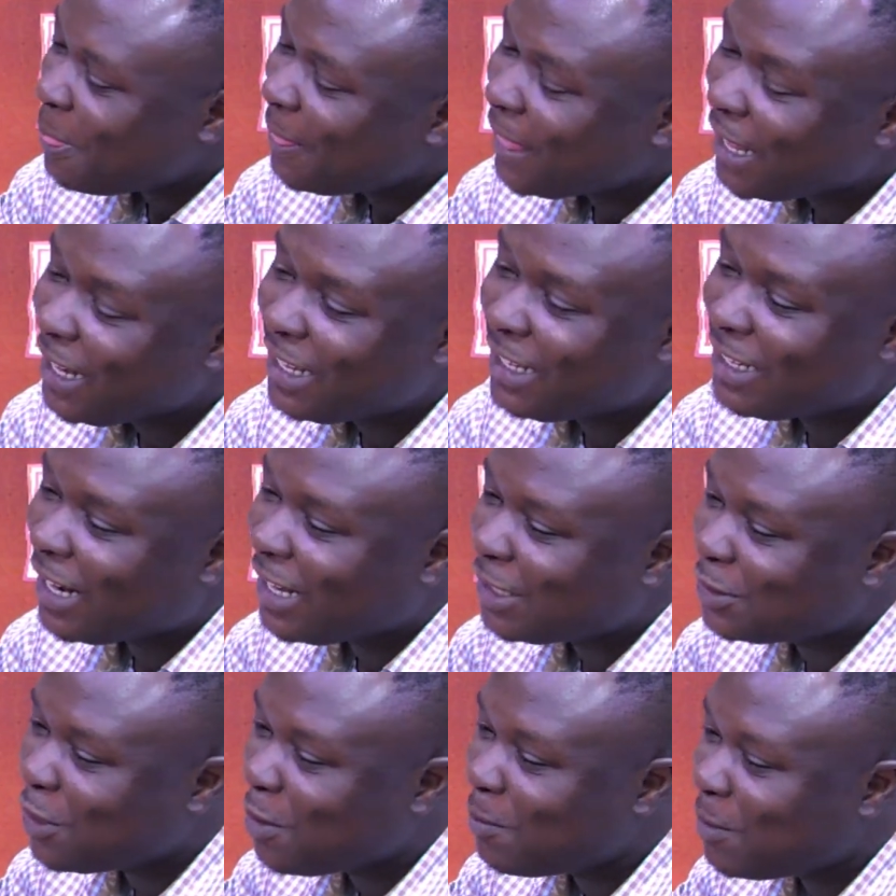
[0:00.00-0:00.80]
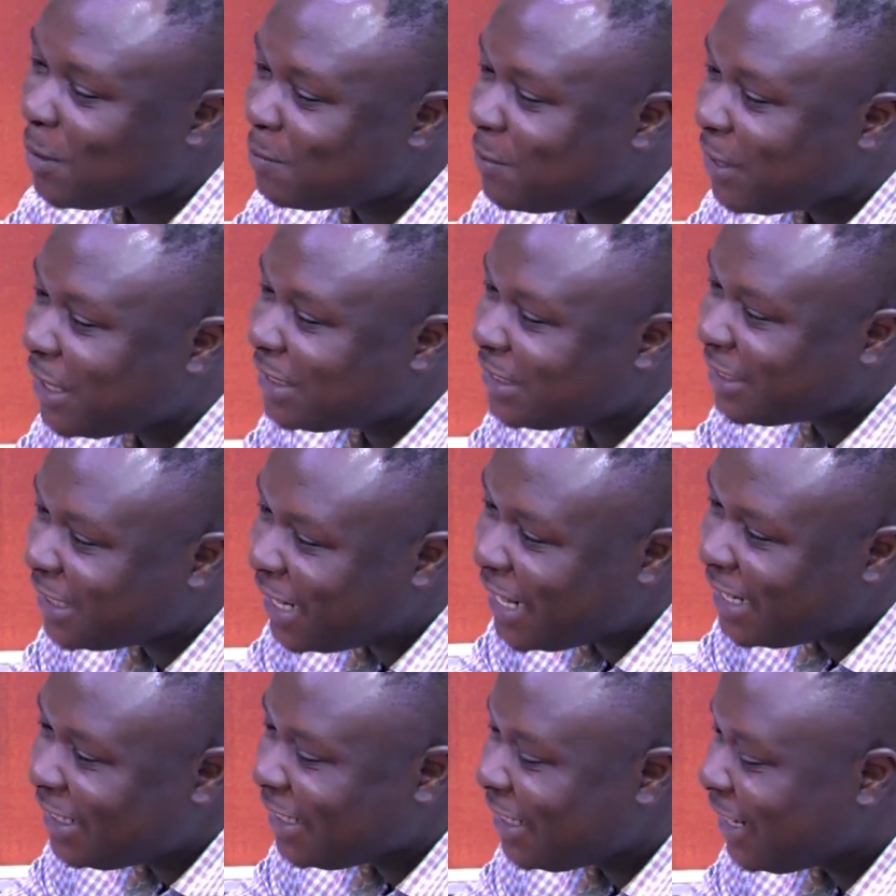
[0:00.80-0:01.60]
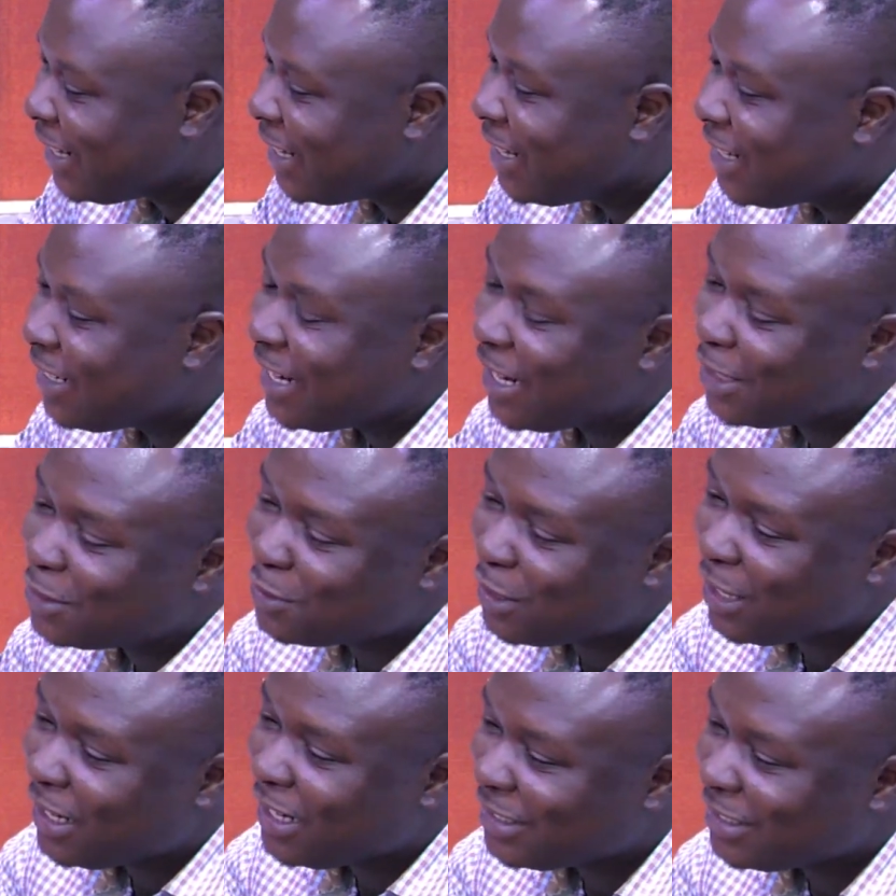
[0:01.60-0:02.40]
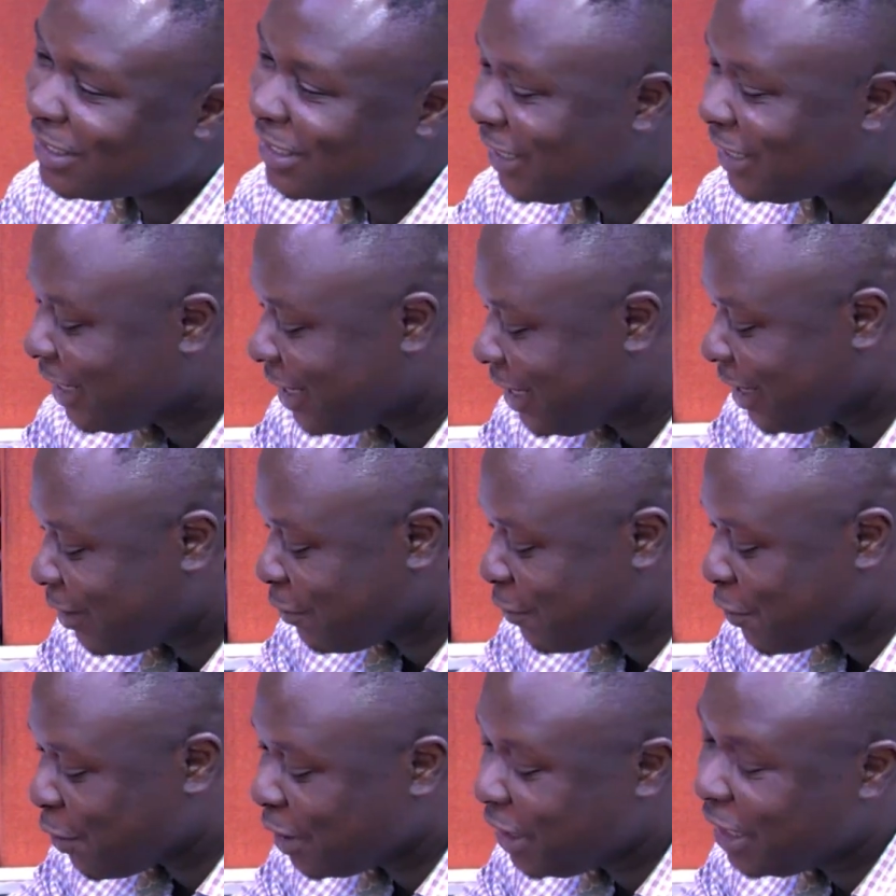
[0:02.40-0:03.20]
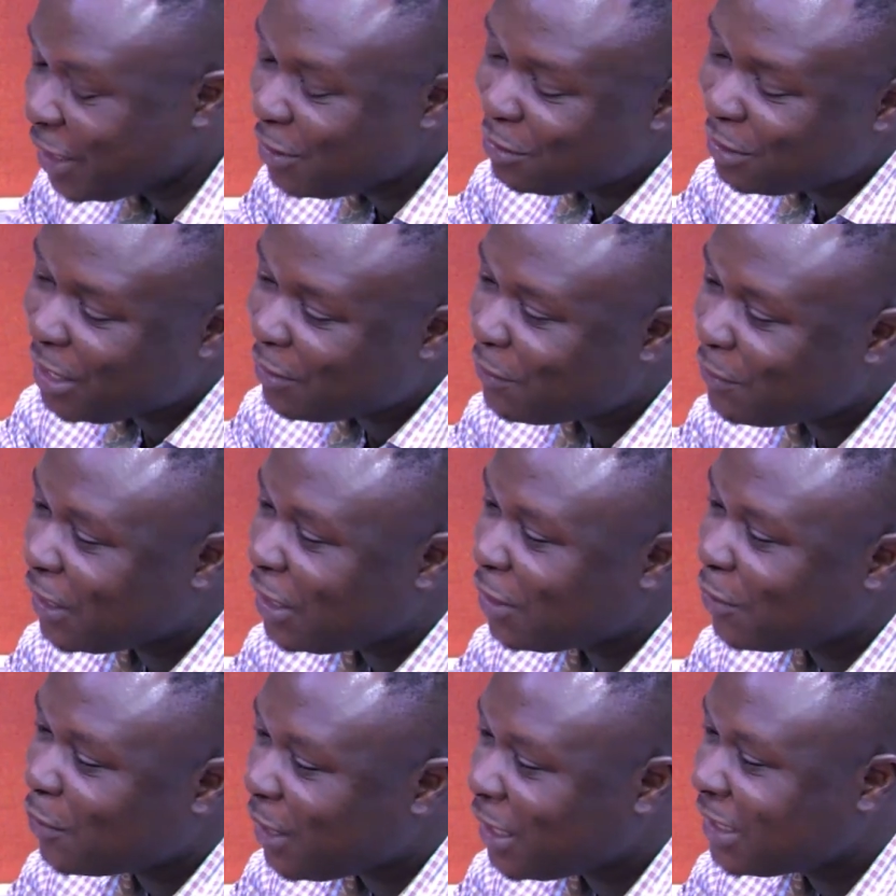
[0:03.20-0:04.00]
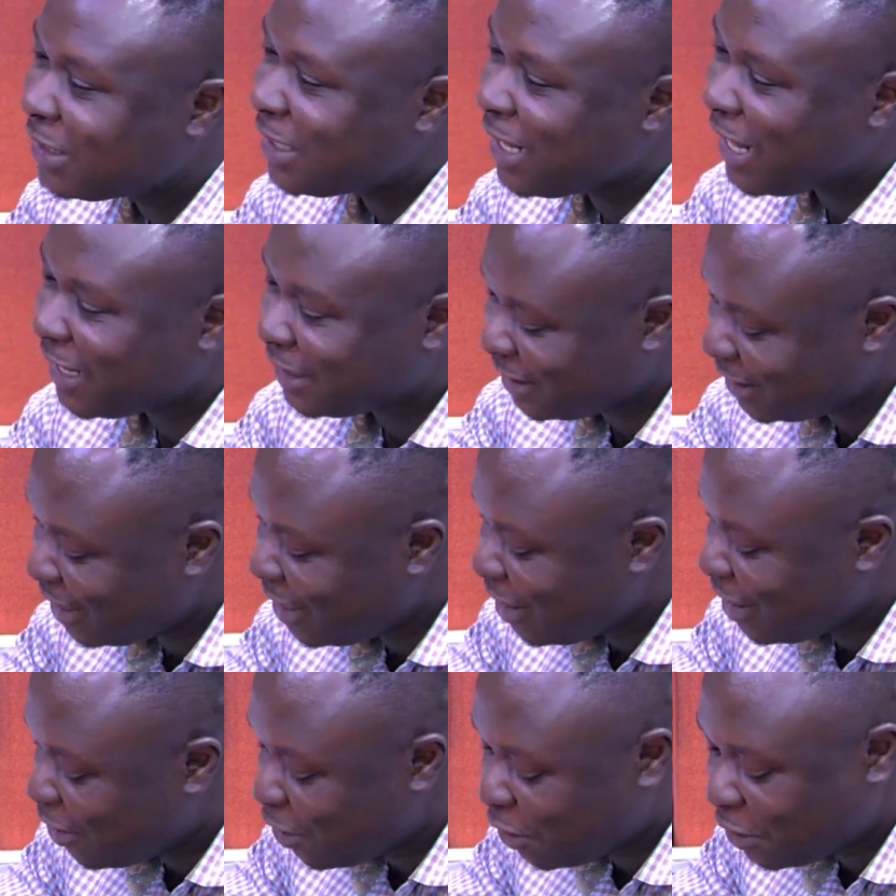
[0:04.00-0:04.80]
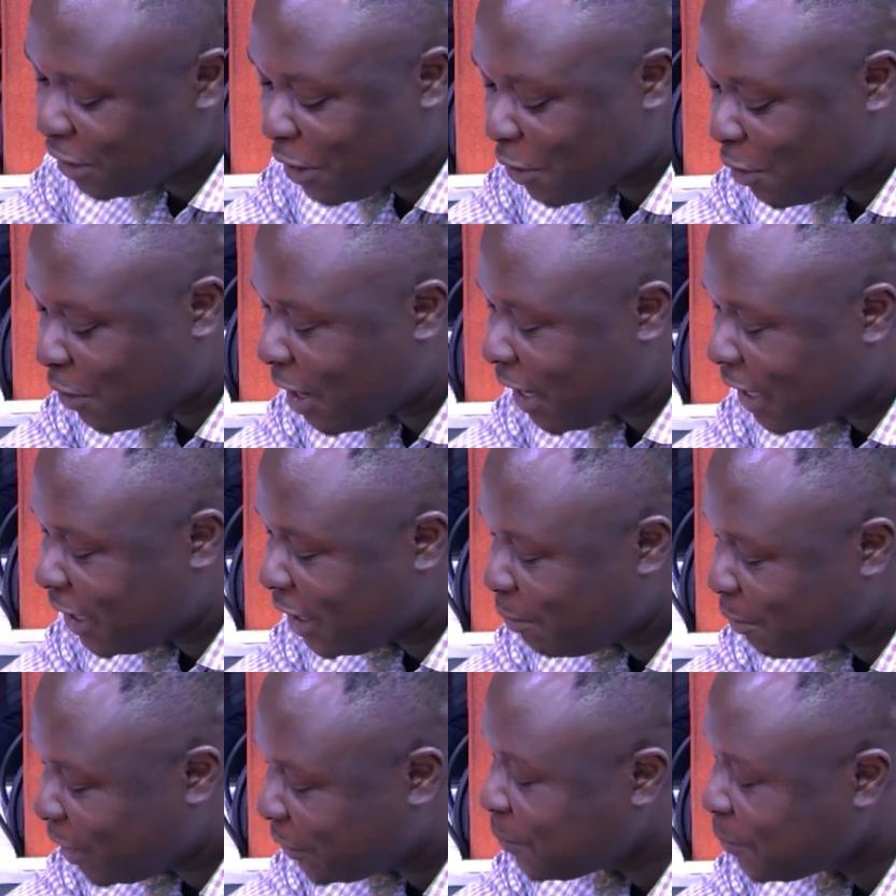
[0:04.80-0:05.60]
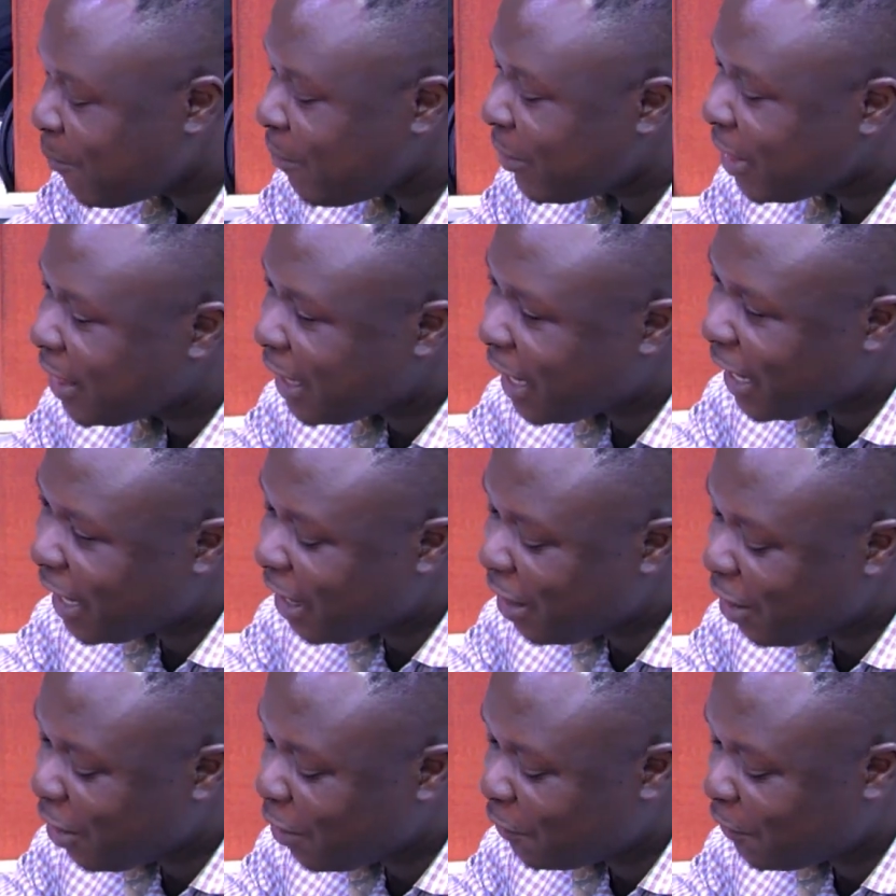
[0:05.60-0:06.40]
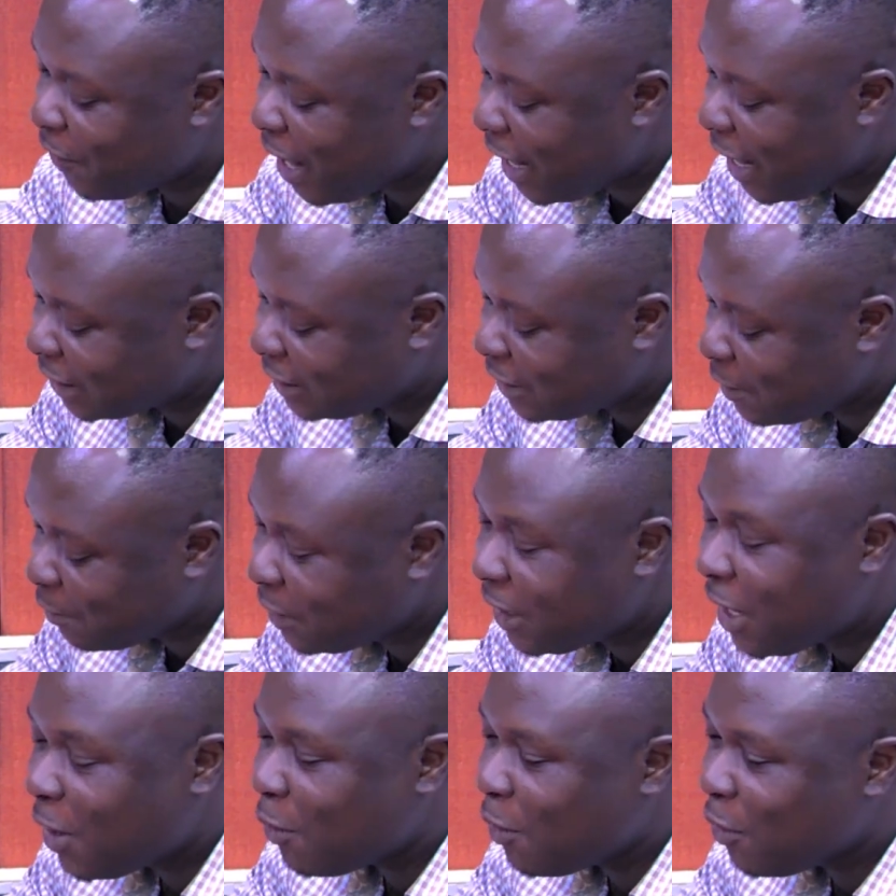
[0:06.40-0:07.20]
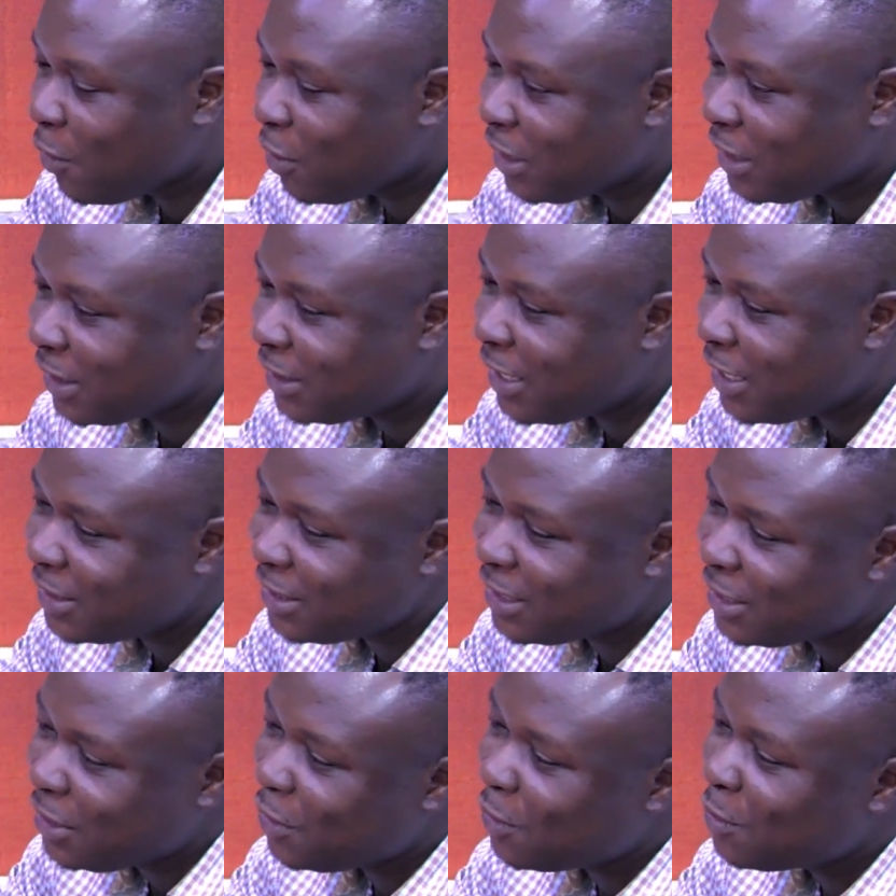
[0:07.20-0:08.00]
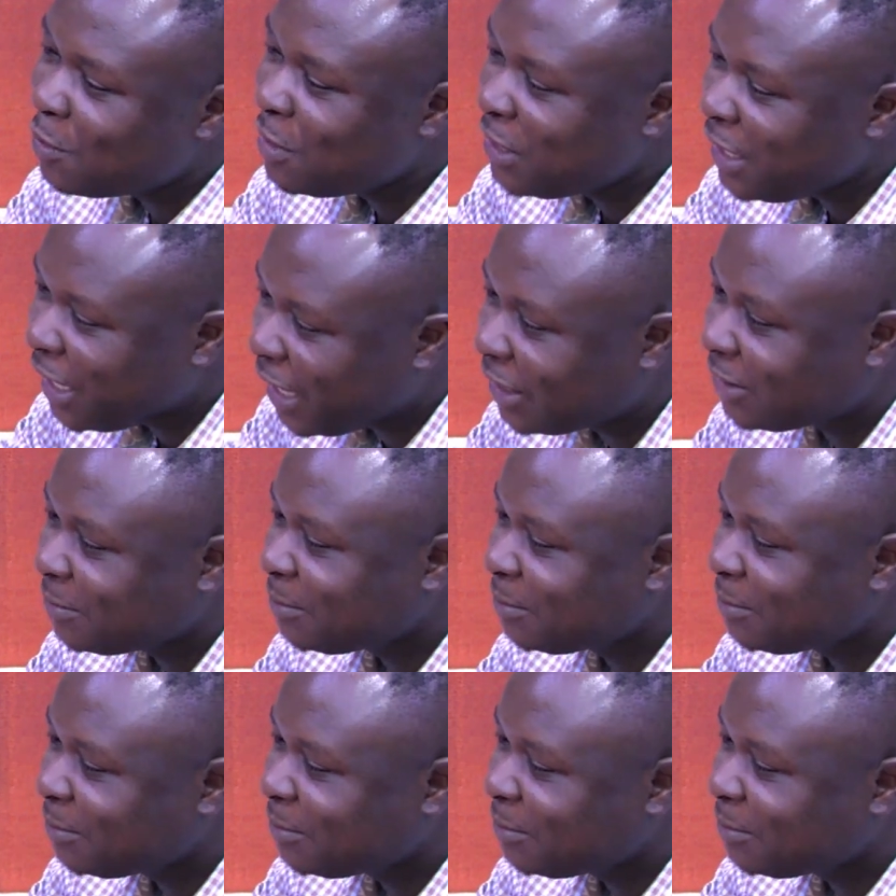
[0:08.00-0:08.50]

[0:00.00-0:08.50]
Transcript: Nanning us of a Pesian naturalist clinic for you, and we have a quick start on the one bin. Now offer as some dear one is here, see you here.